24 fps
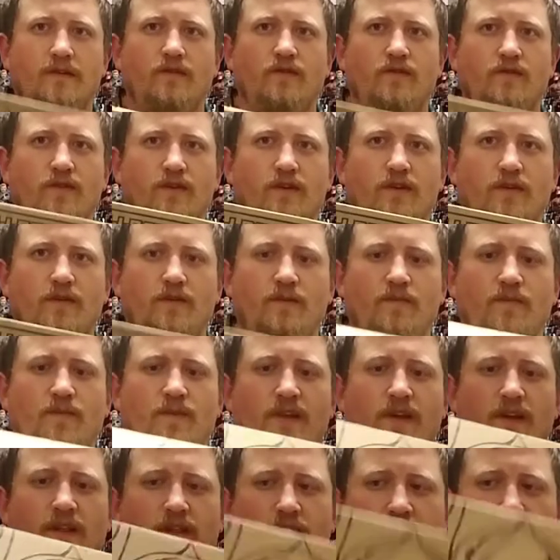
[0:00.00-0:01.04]
So
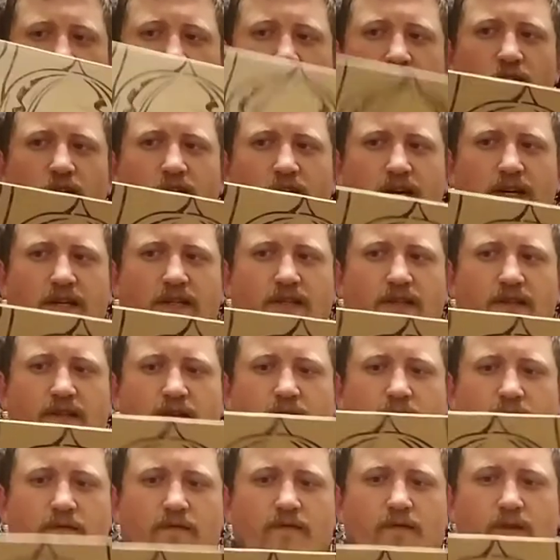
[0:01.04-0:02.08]
thank you guys.
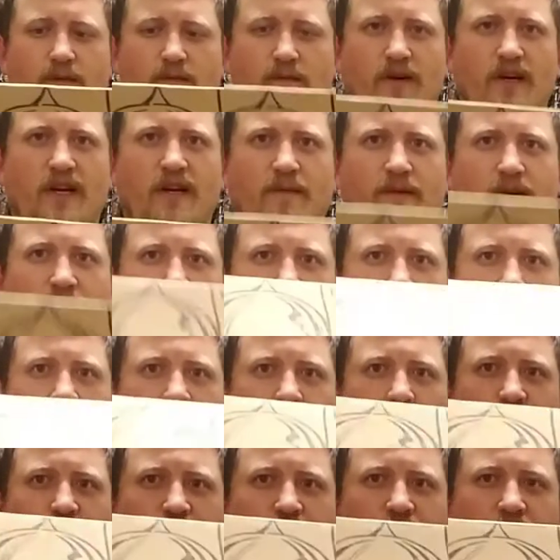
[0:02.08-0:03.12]
From the bottom of my heart, I
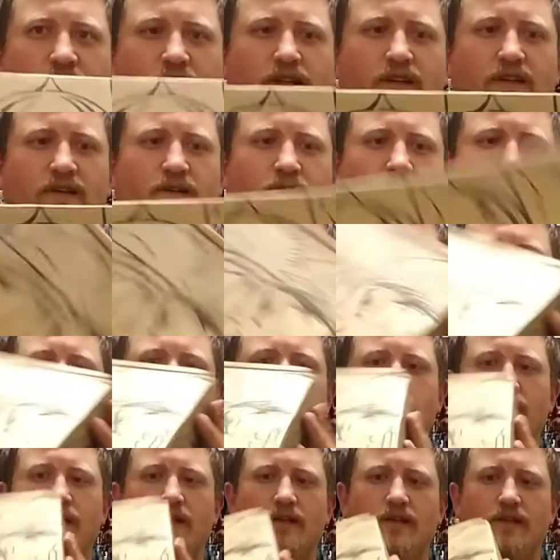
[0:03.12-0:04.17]
appreciate it.
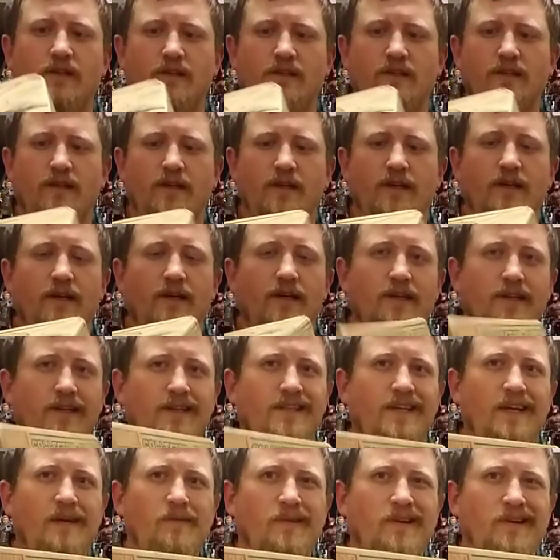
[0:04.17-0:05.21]
Because
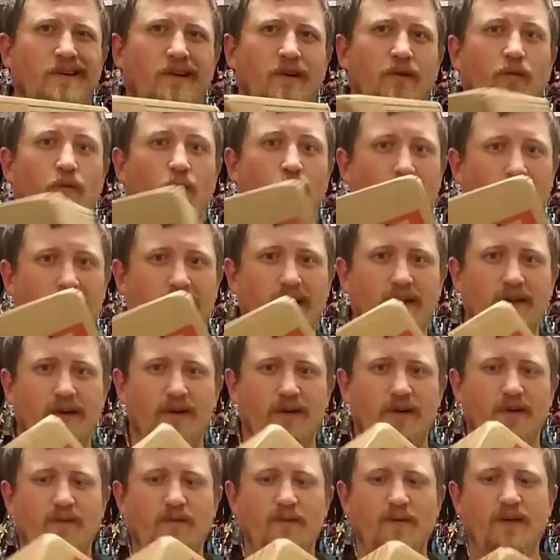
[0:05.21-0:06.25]
this came out a while
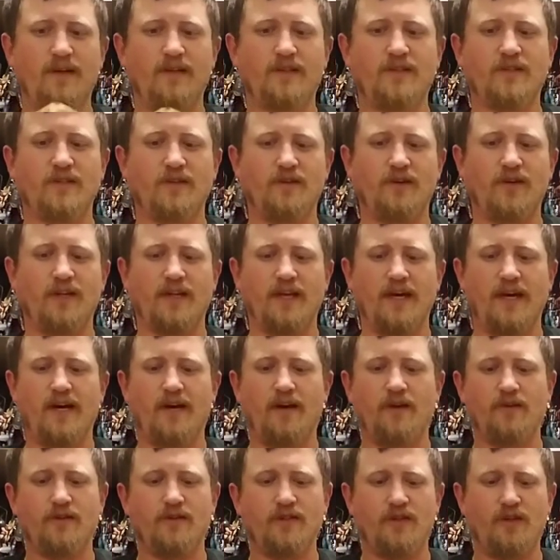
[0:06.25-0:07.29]
ago. Everybody else had already got
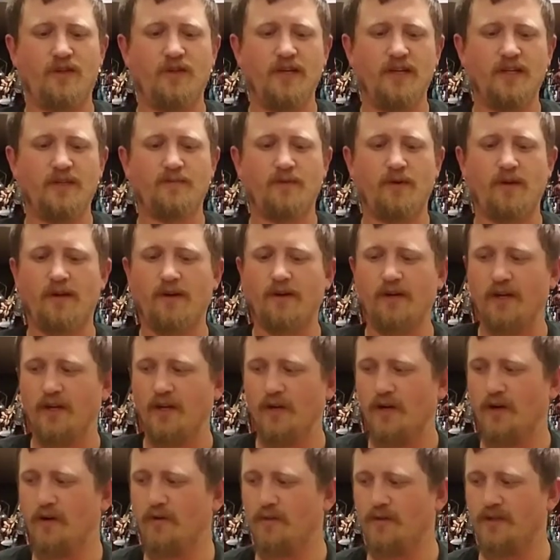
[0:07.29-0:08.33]
all this. So you guys probably already
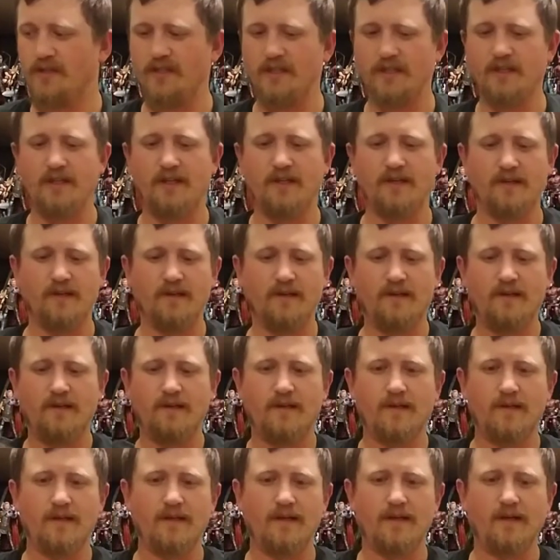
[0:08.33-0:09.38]
know what's in here.
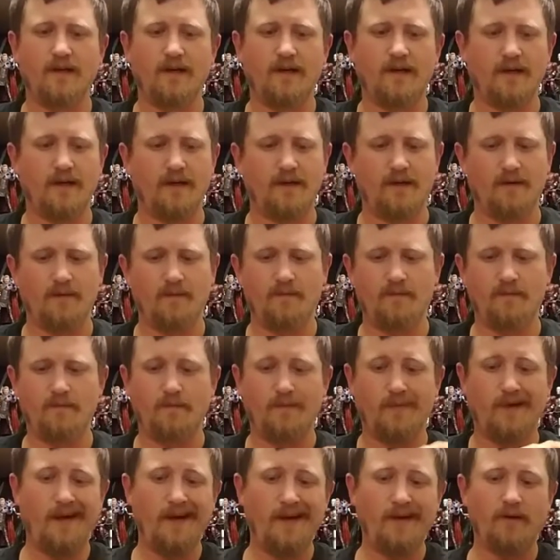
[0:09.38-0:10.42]
Um,
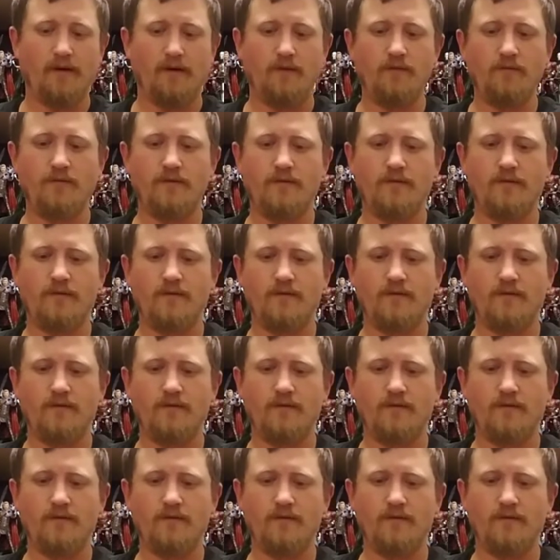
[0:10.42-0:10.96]
but I don't.